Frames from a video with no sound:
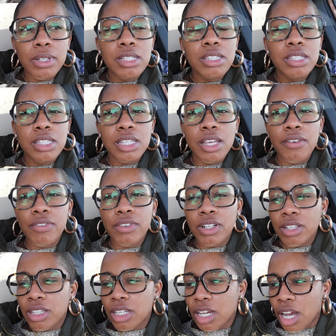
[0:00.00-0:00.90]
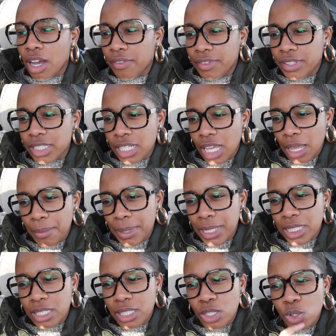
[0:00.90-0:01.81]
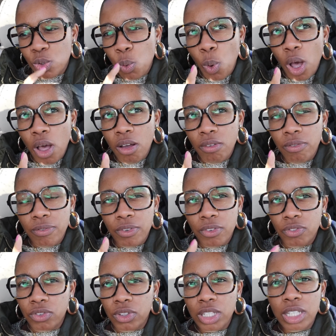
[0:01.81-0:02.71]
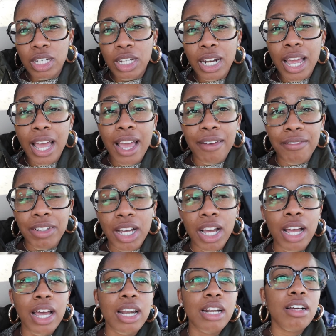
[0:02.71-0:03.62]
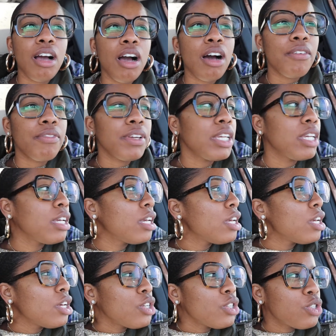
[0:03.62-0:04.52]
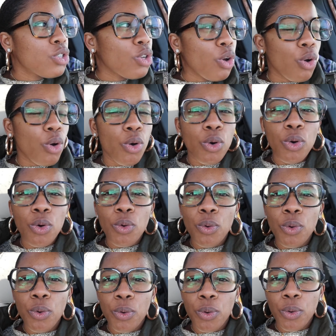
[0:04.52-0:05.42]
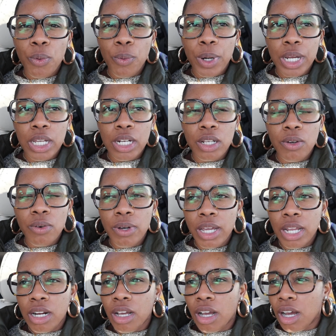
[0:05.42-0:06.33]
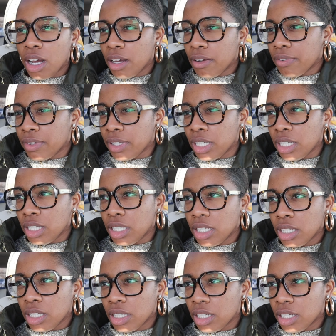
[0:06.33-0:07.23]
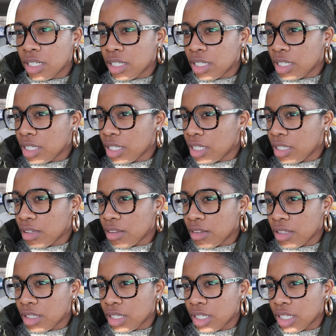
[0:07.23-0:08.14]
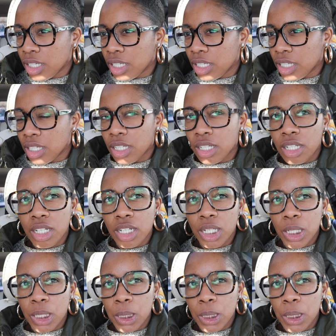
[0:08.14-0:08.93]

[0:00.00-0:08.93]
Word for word: It's definitely coffee time. It's 12.15 and I have not had a coffee. So we're gonna go get a coffee and then